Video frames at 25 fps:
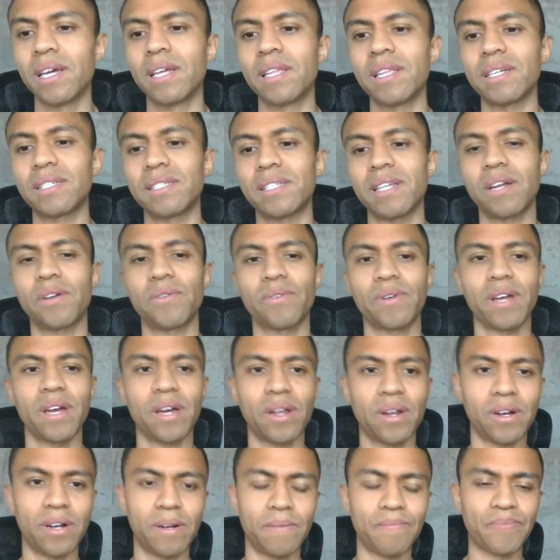That's not okay
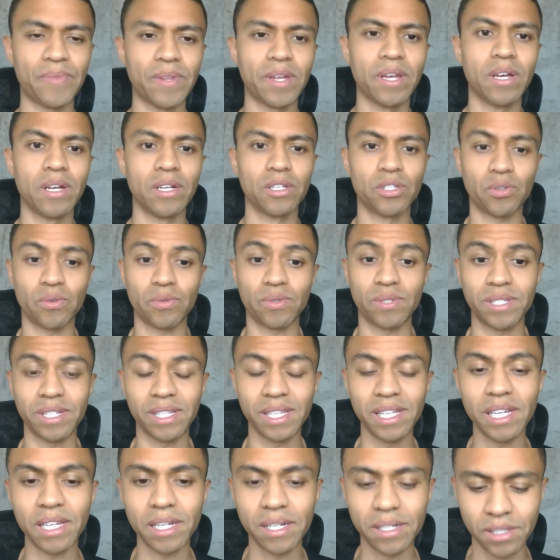at all. So it was
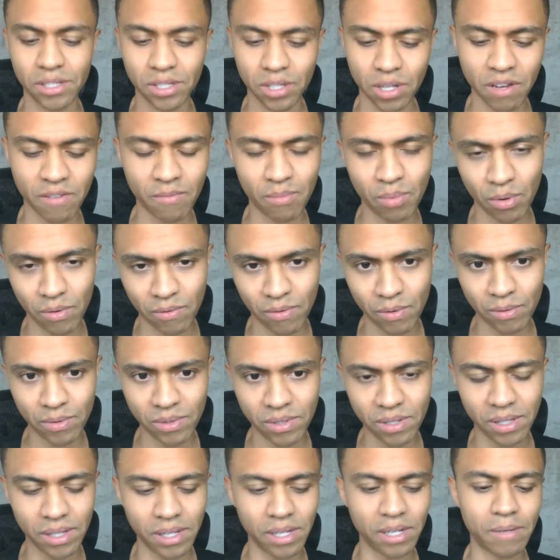deleted. So you have proof it was
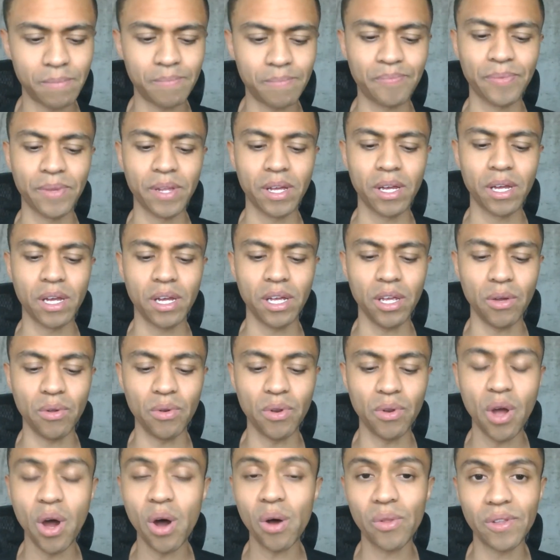deleted. You
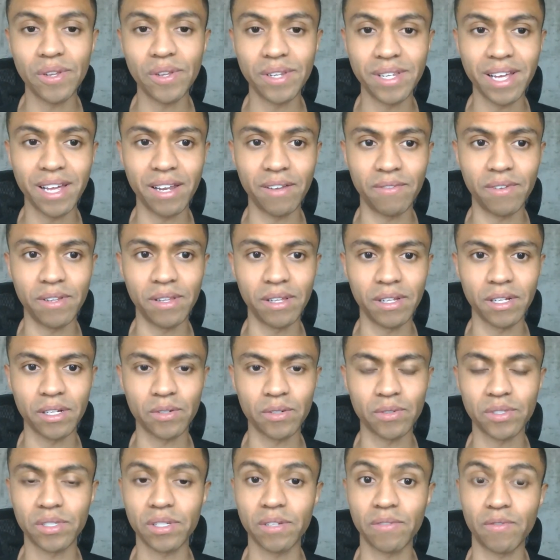know the date of
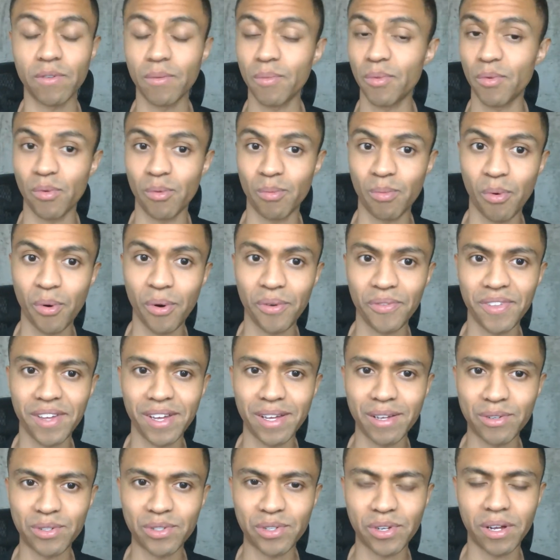delinquency from the report that
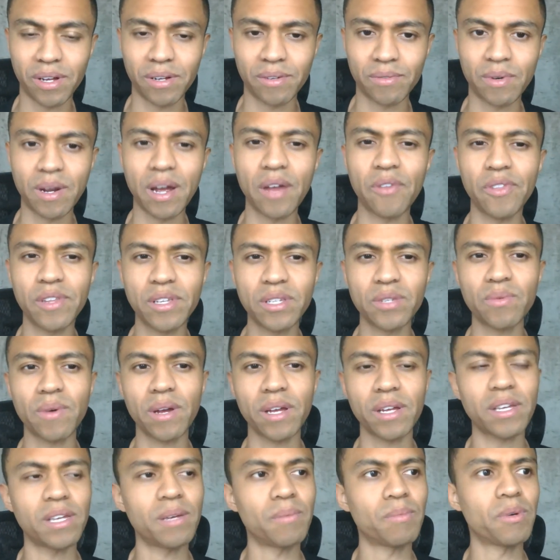you saw, right? And this is why
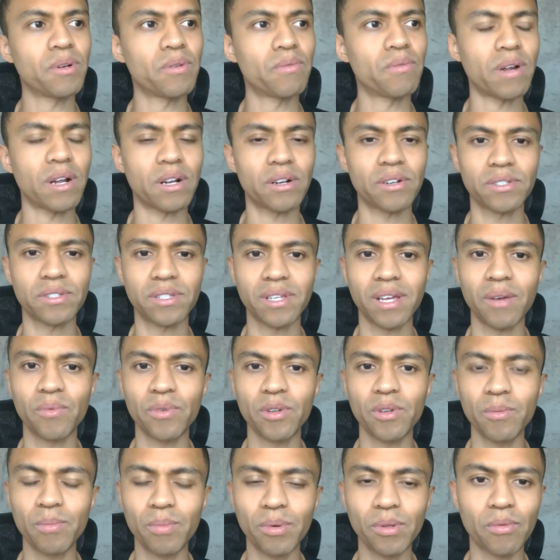you keep good records. Hey,
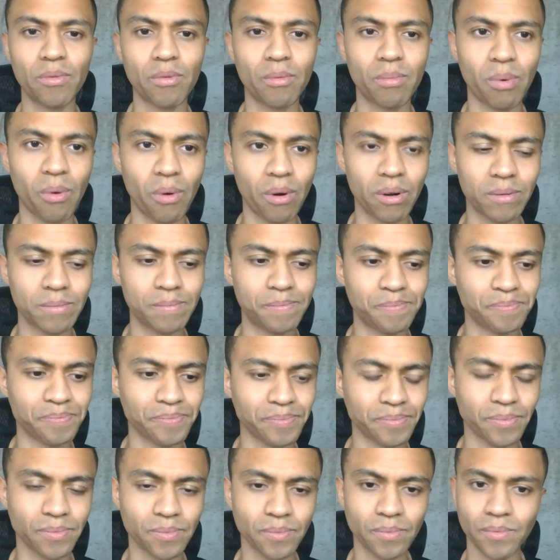when you pull a report,
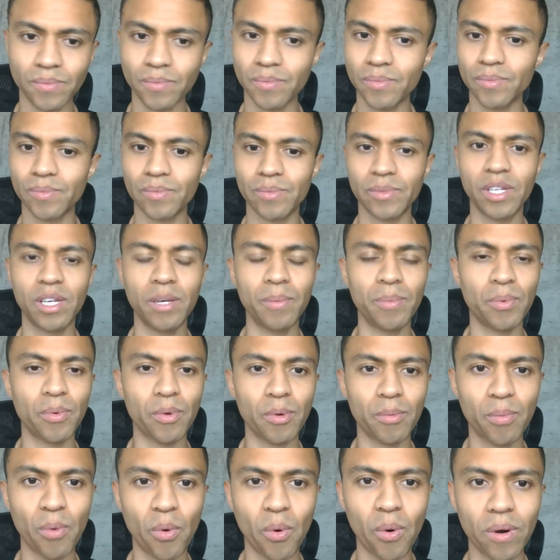keep a
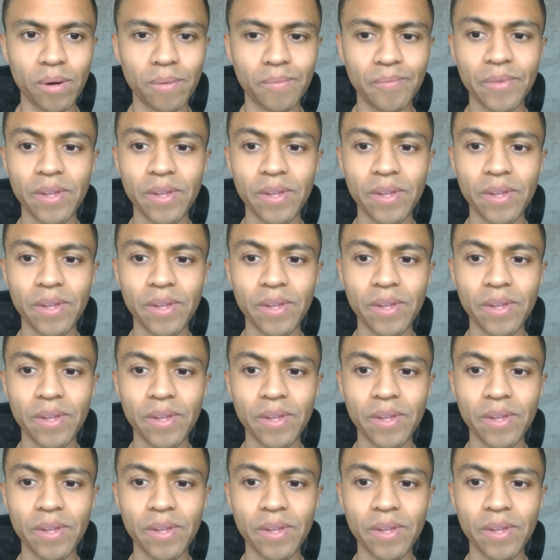report.